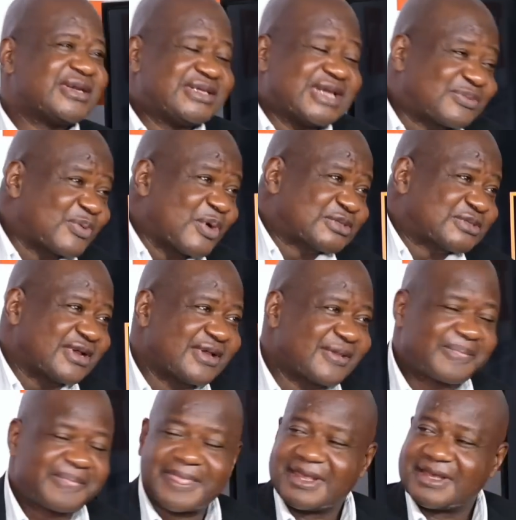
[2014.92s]
what the
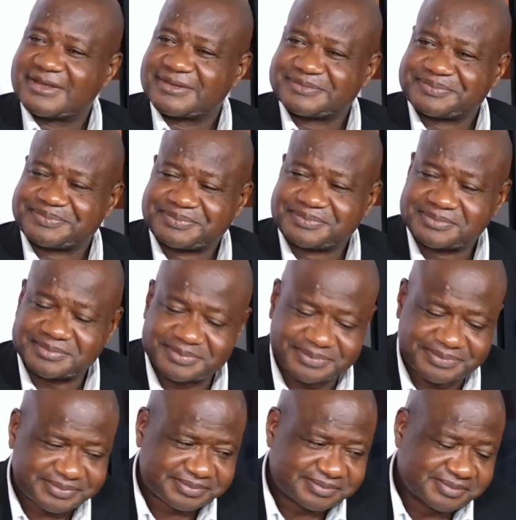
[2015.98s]
law says is very
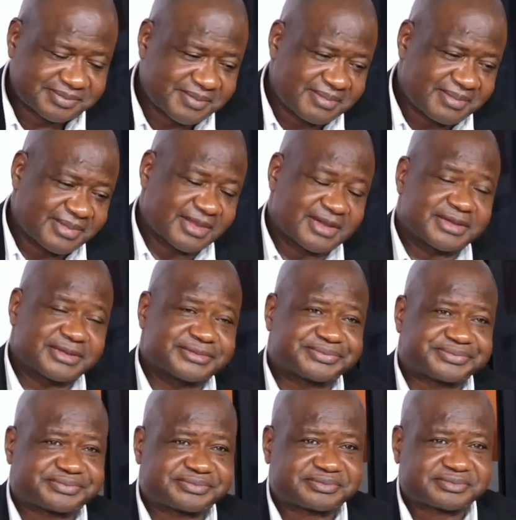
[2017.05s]
clear. You cannot be a
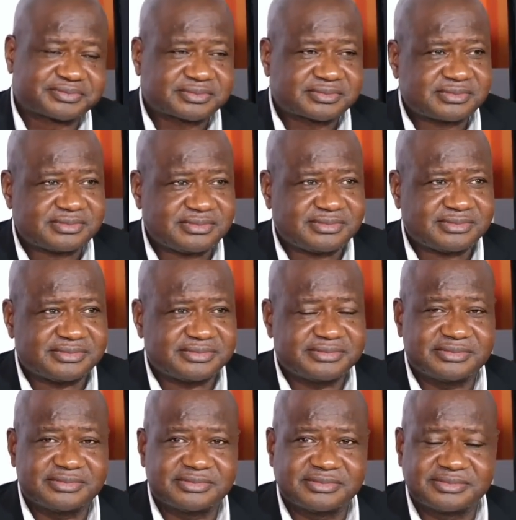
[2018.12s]
member of the political
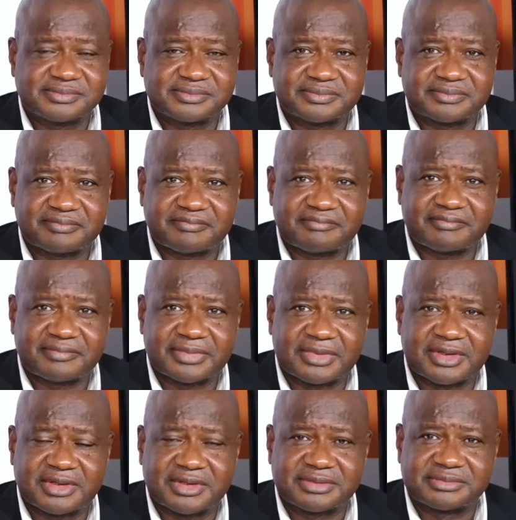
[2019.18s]
party and be
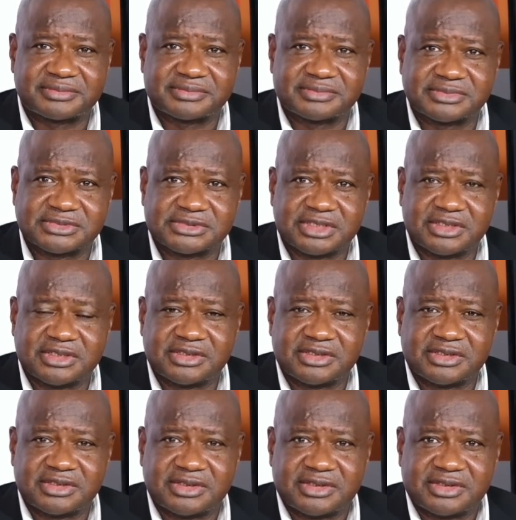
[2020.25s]
an official of
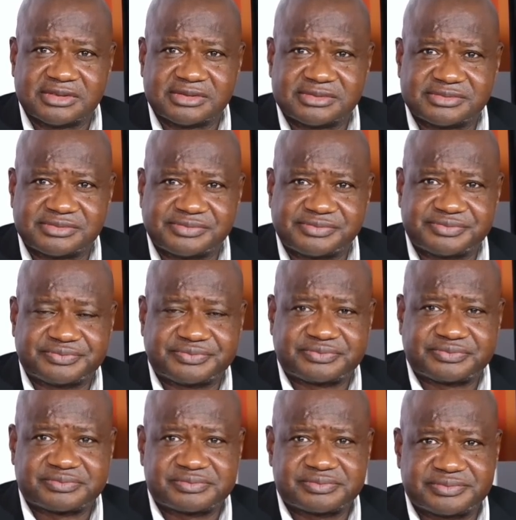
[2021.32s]
IEC. That is what the law
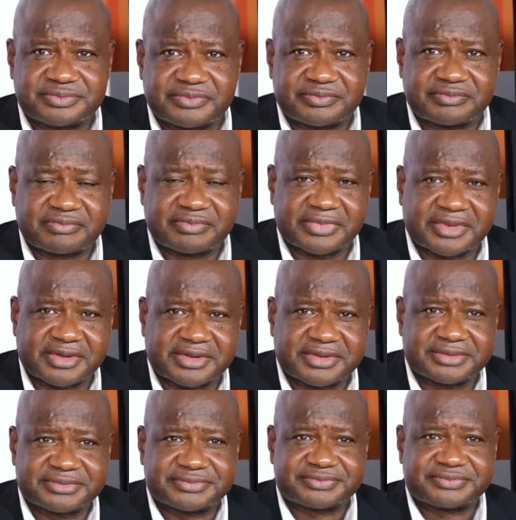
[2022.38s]
says. So that is
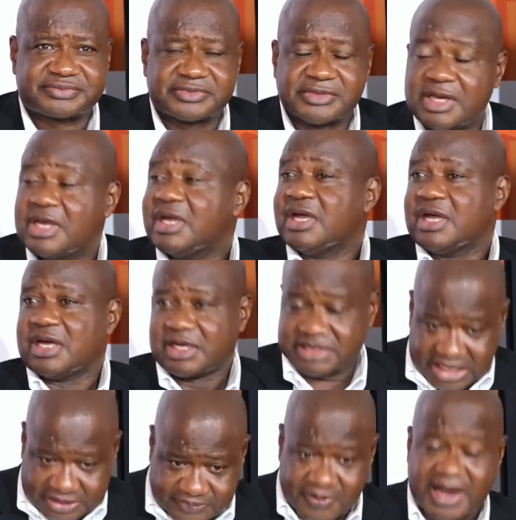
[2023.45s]
nothing about holding a
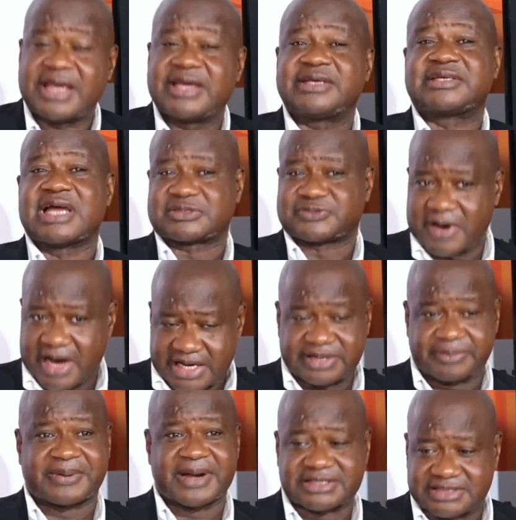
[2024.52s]
rally. That's why
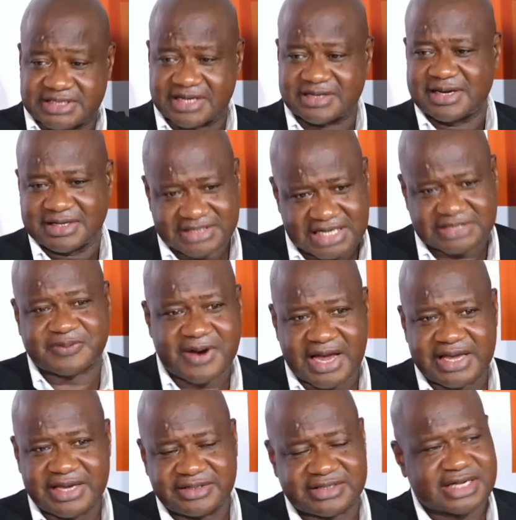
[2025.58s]
the president,
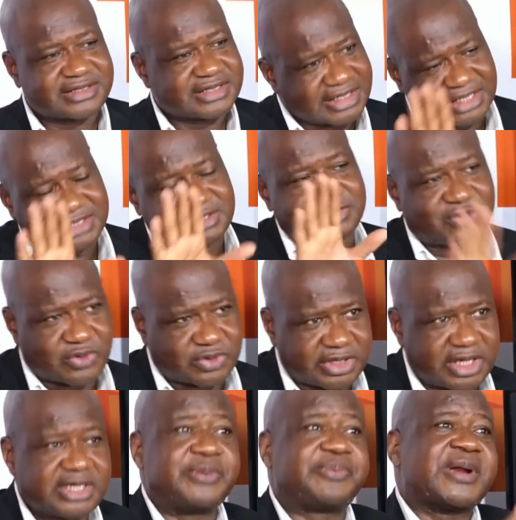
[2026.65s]
that is good.
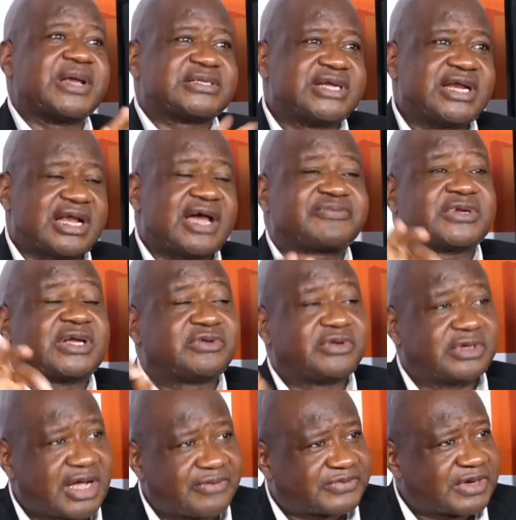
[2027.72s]
The president,
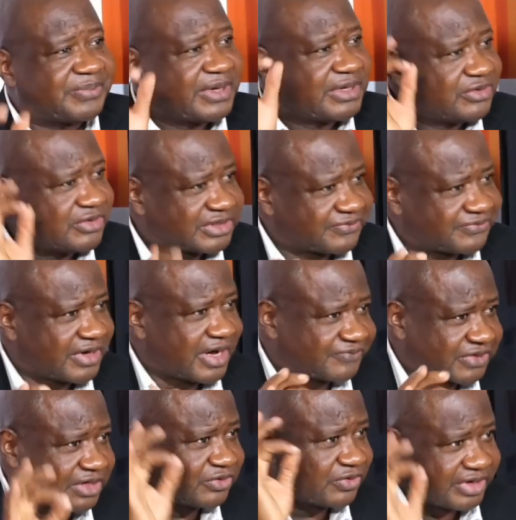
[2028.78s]

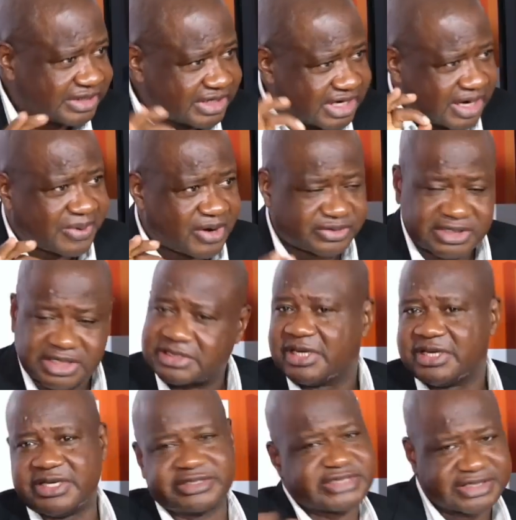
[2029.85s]
after knowing about that,
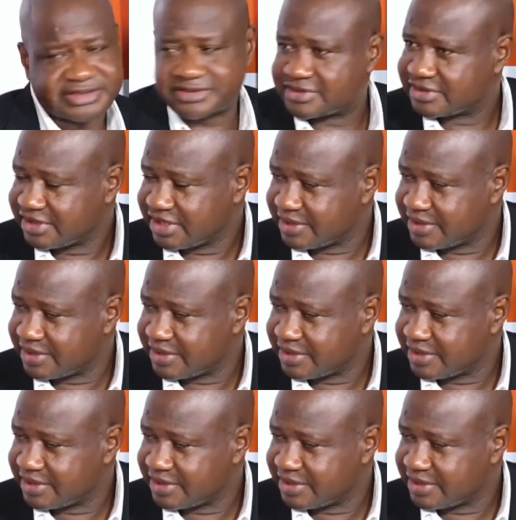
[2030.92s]
he said,